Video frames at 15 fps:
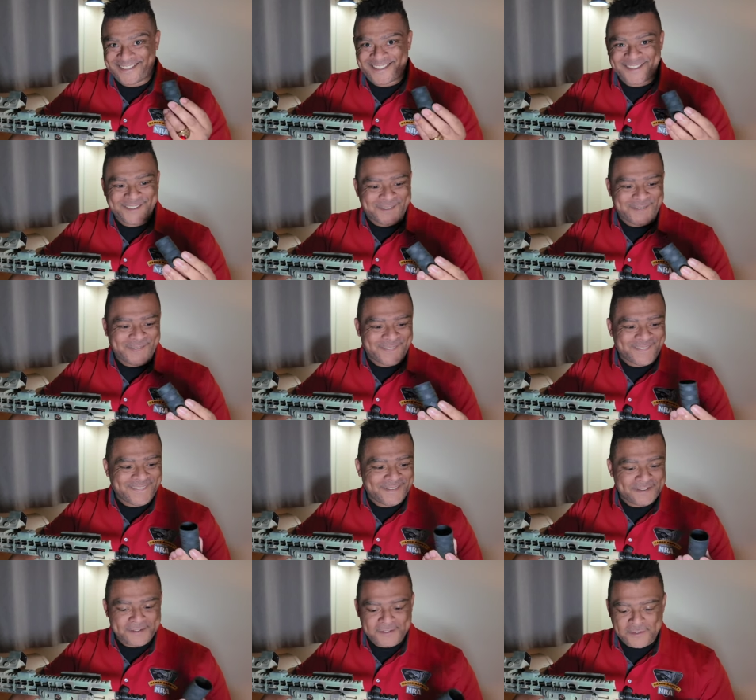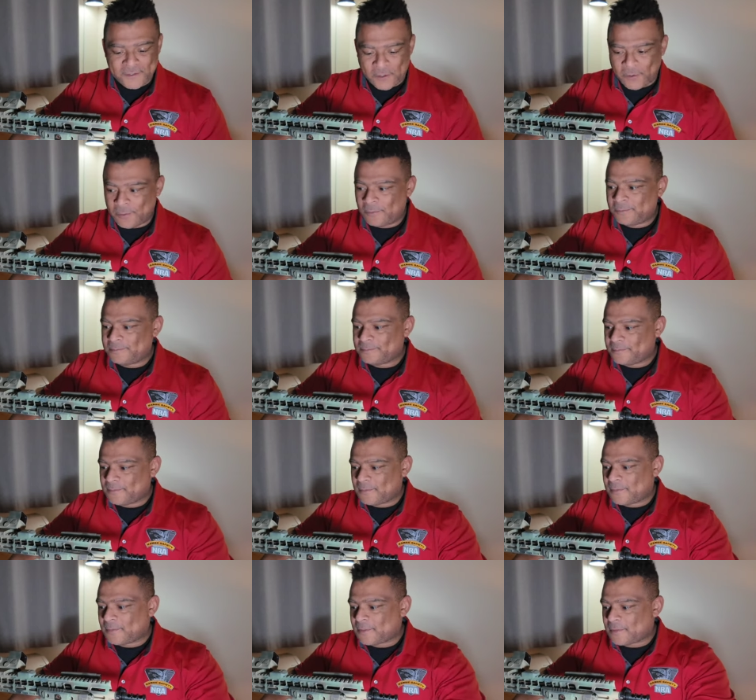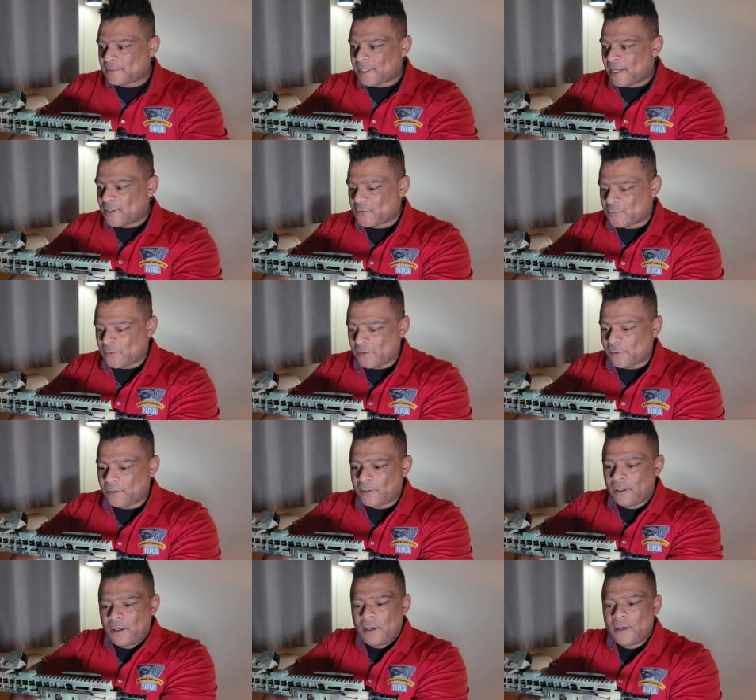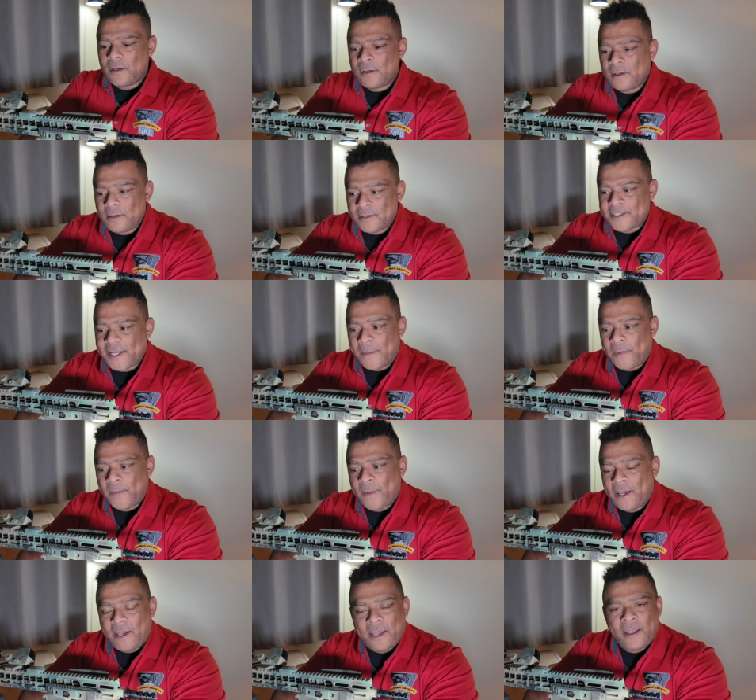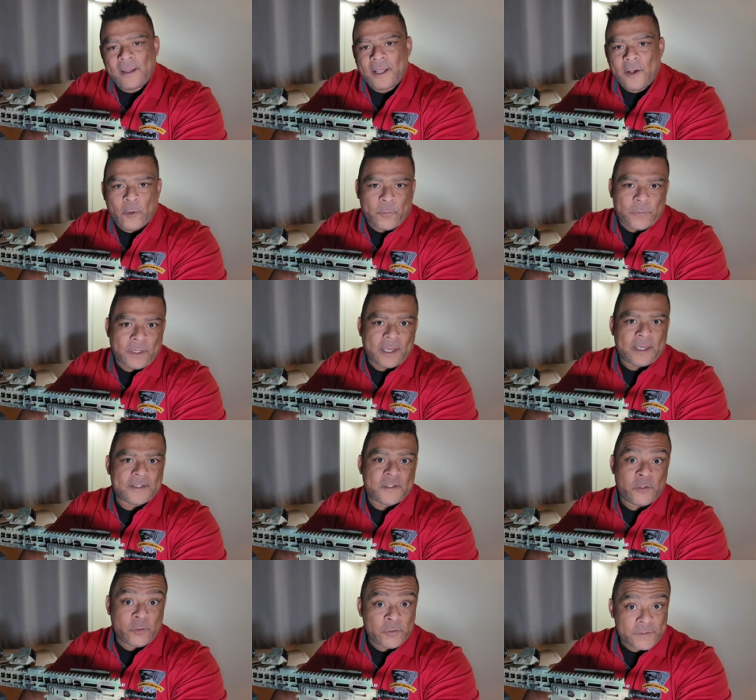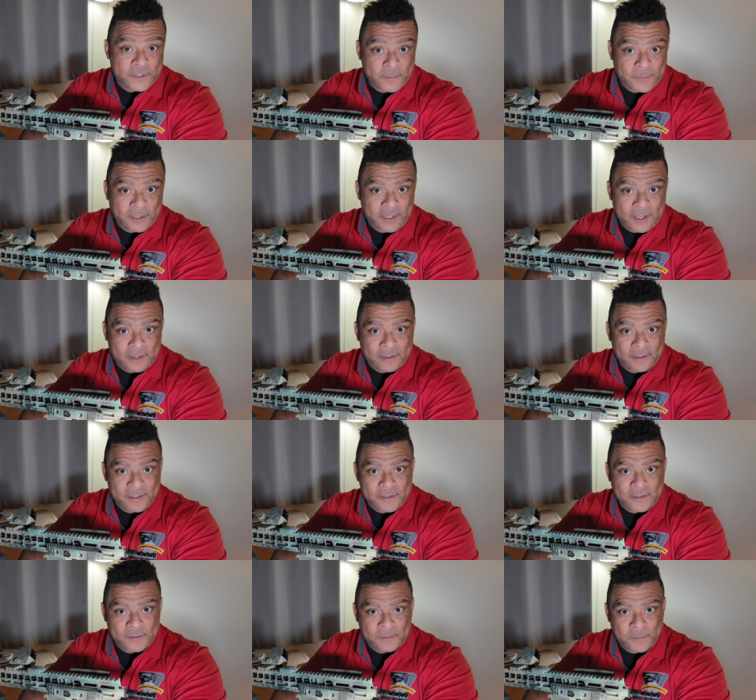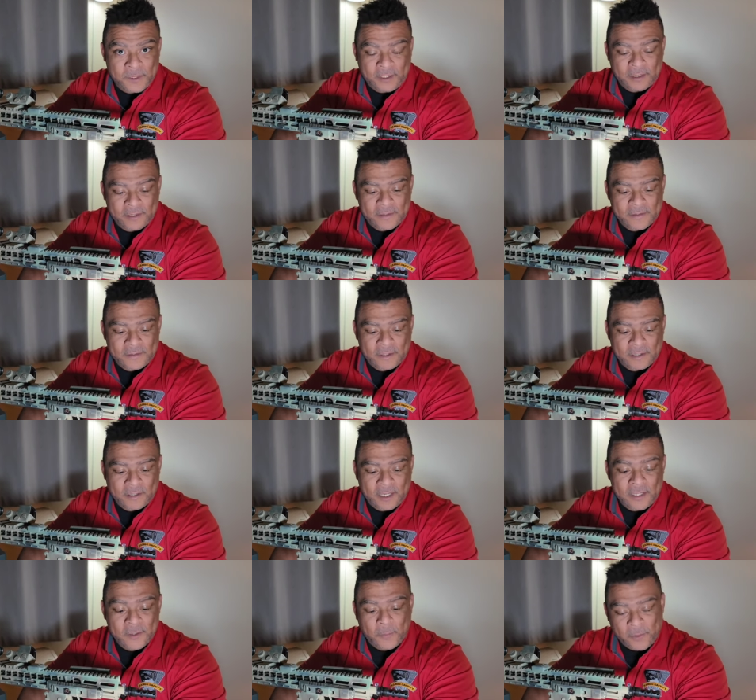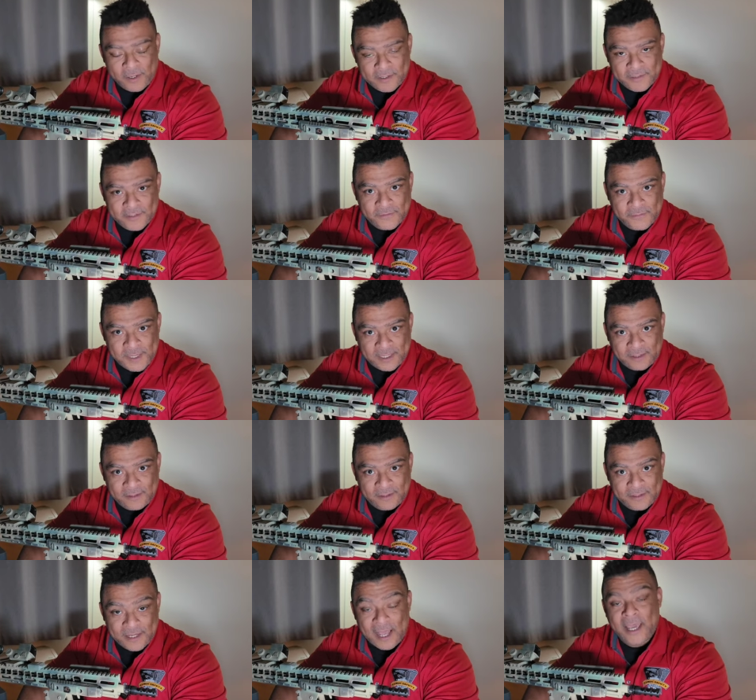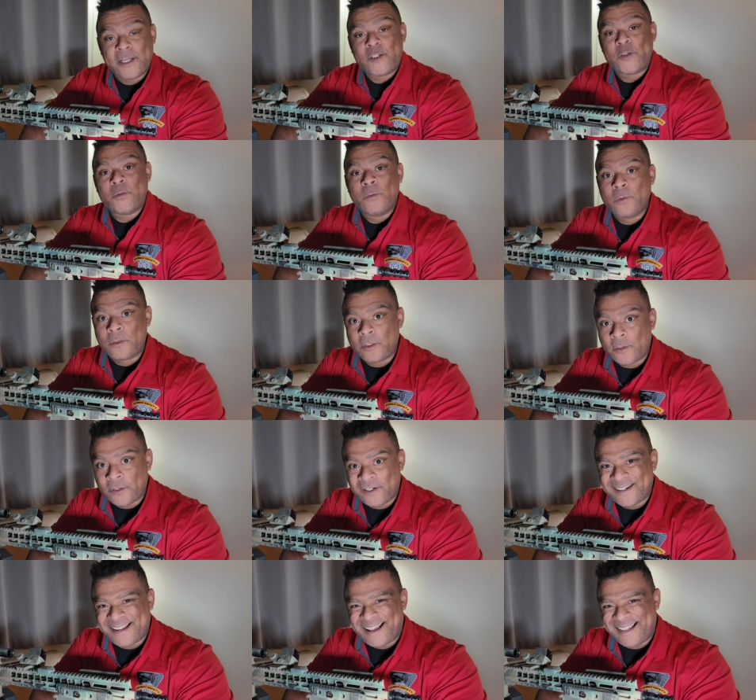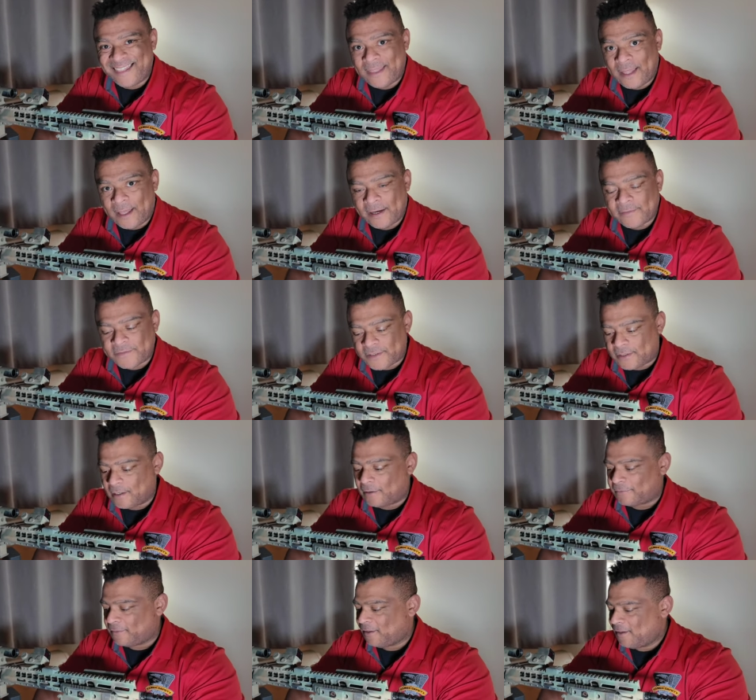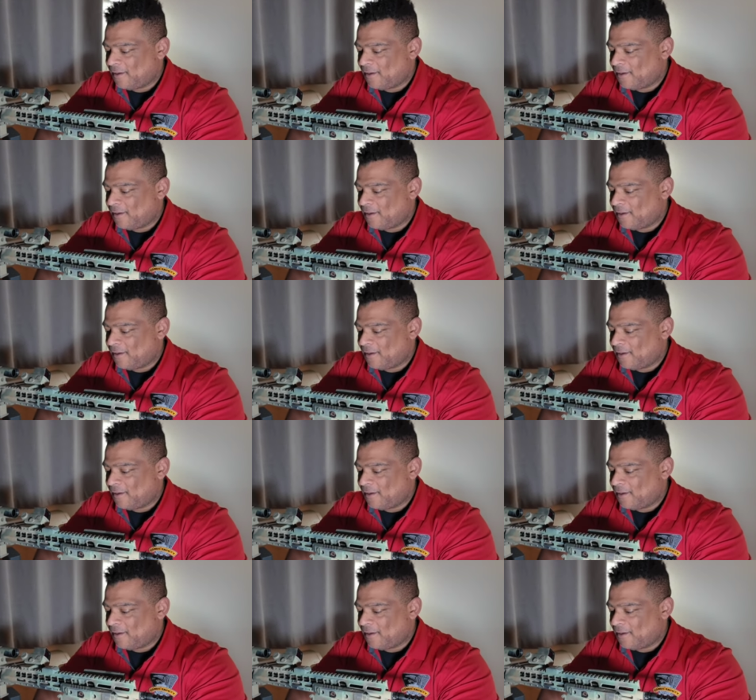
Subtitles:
too cool. So thanks for stopping by. I hope you guys learned something out of this because in the process of making this, I too learned a lot of stuff.